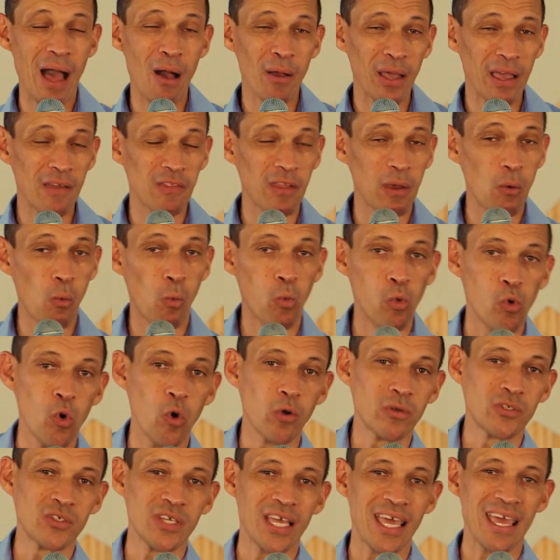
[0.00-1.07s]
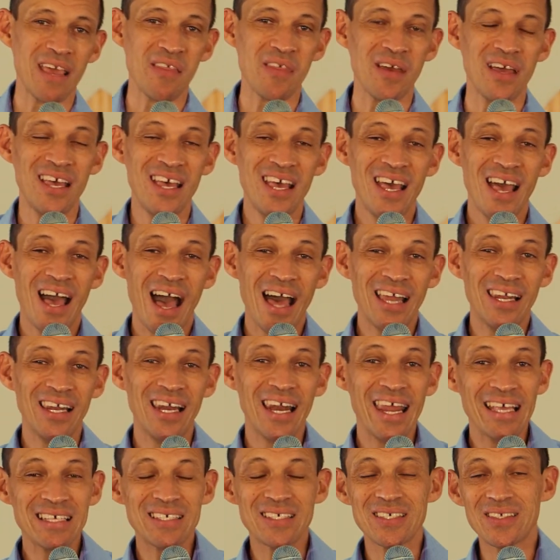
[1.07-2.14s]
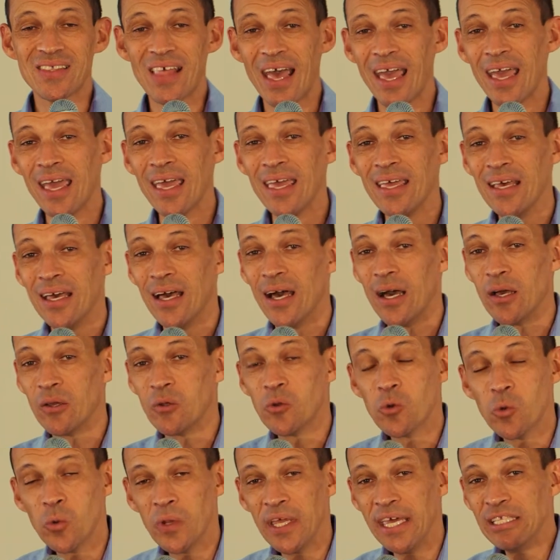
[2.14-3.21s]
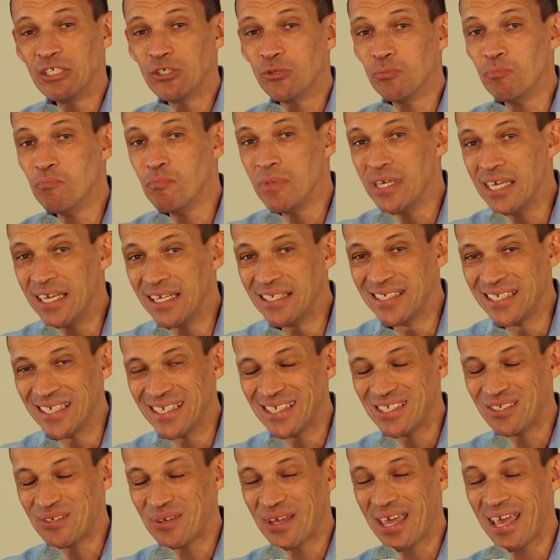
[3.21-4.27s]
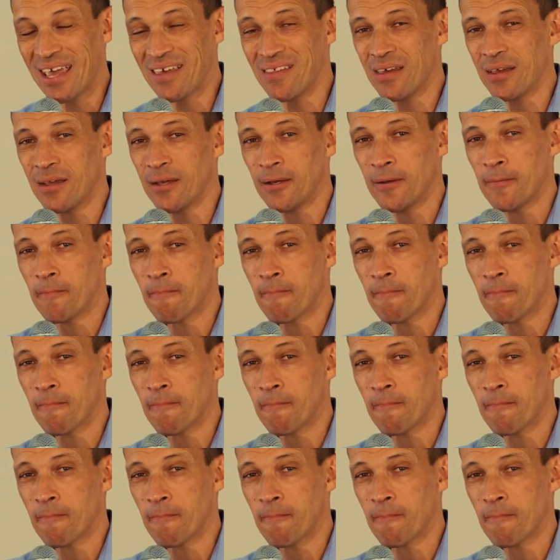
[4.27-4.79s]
How can they walk together unless they agree to meet together?